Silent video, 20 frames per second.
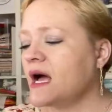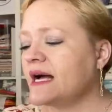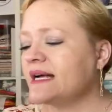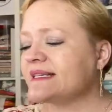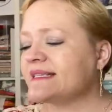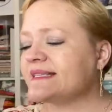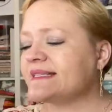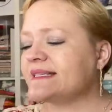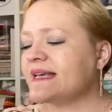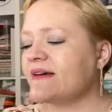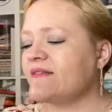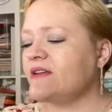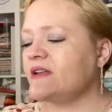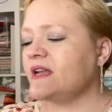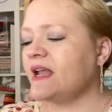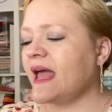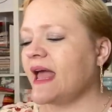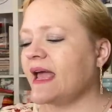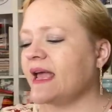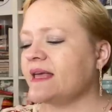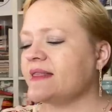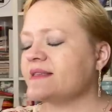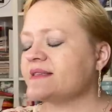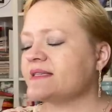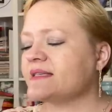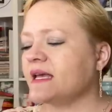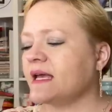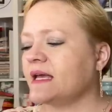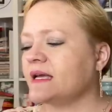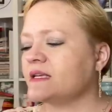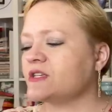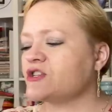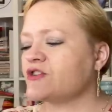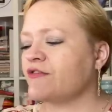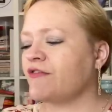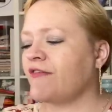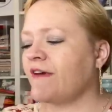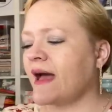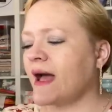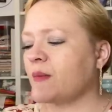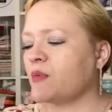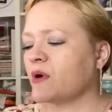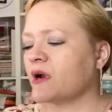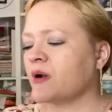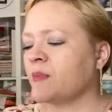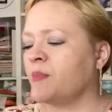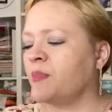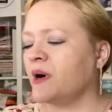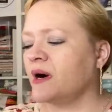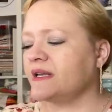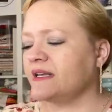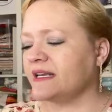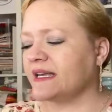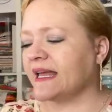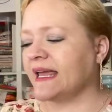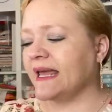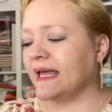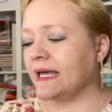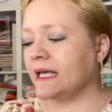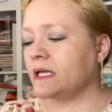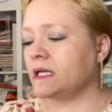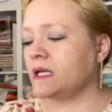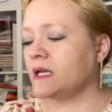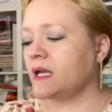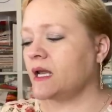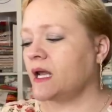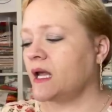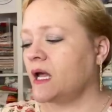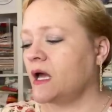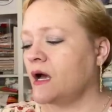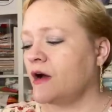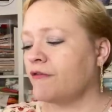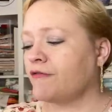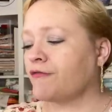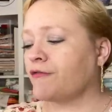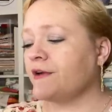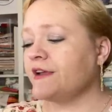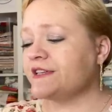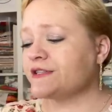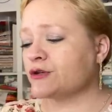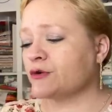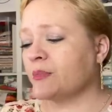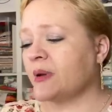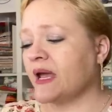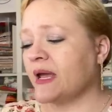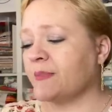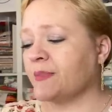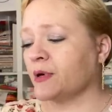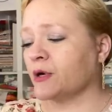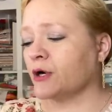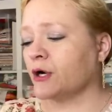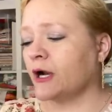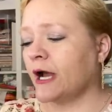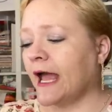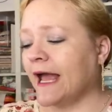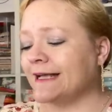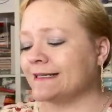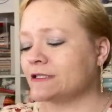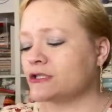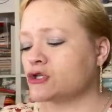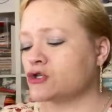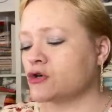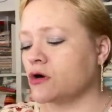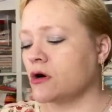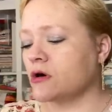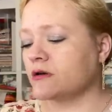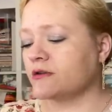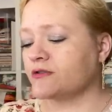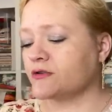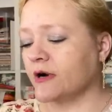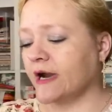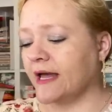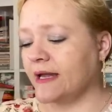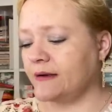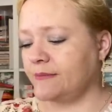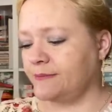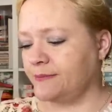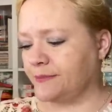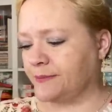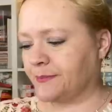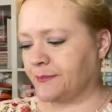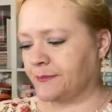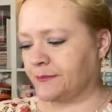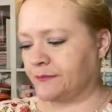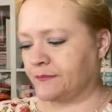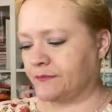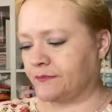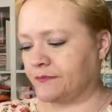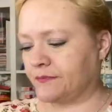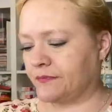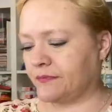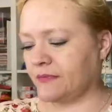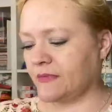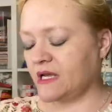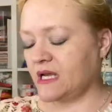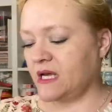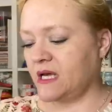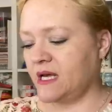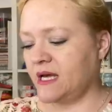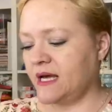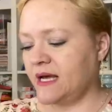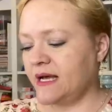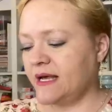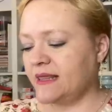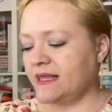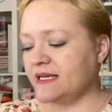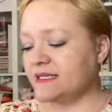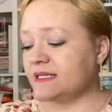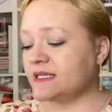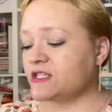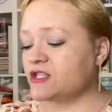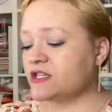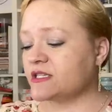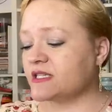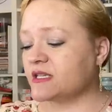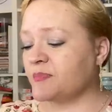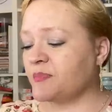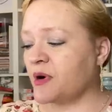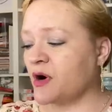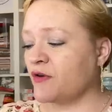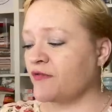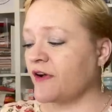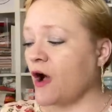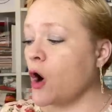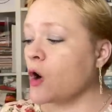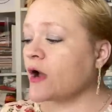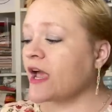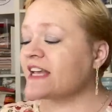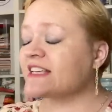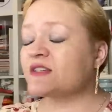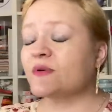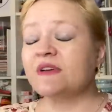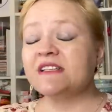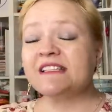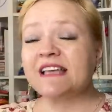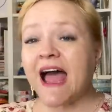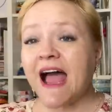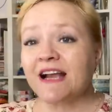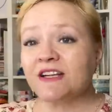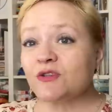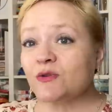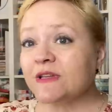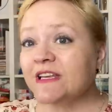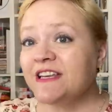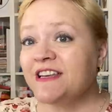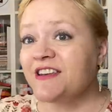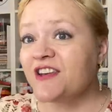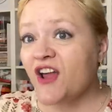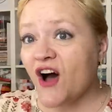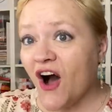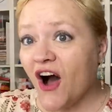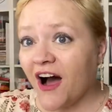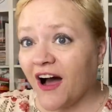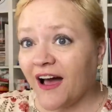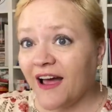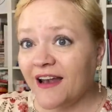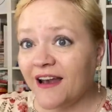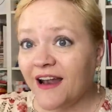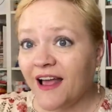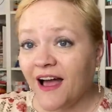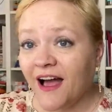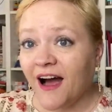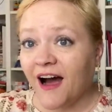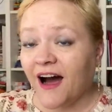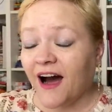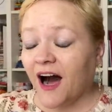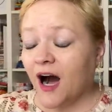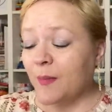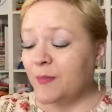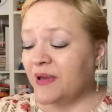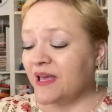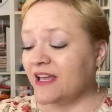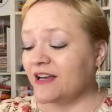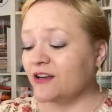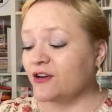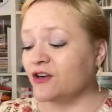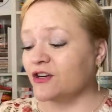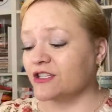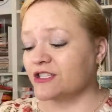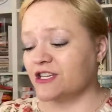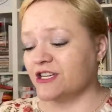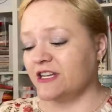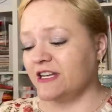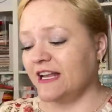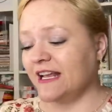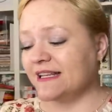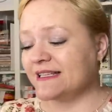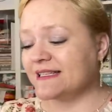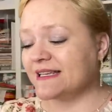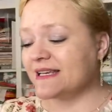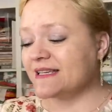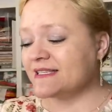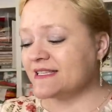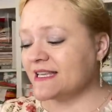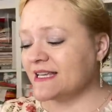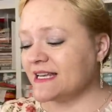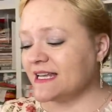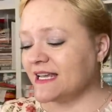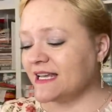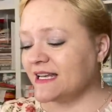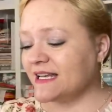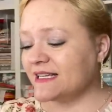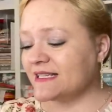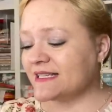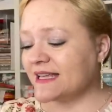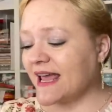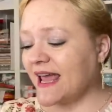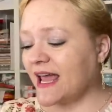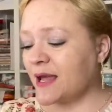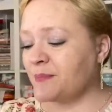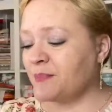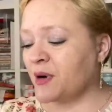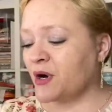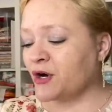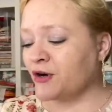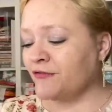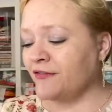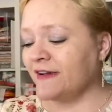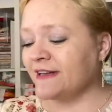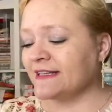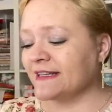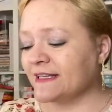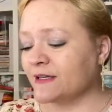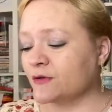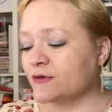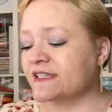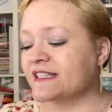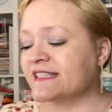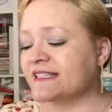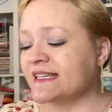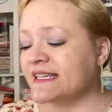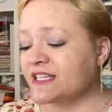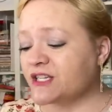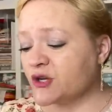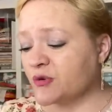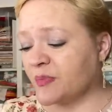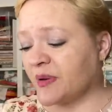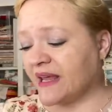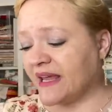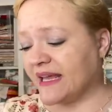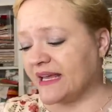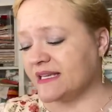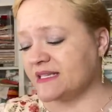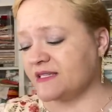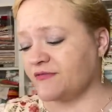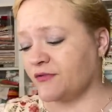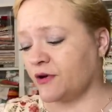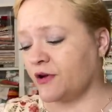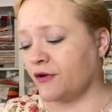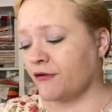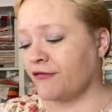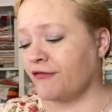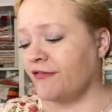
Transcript: seven-eighths inch fabric button kit, freezer paper, and strong thread. This is just the perfect, okay, so it's actually not a pin cushion. It says that it is a perfect little centerpiece for your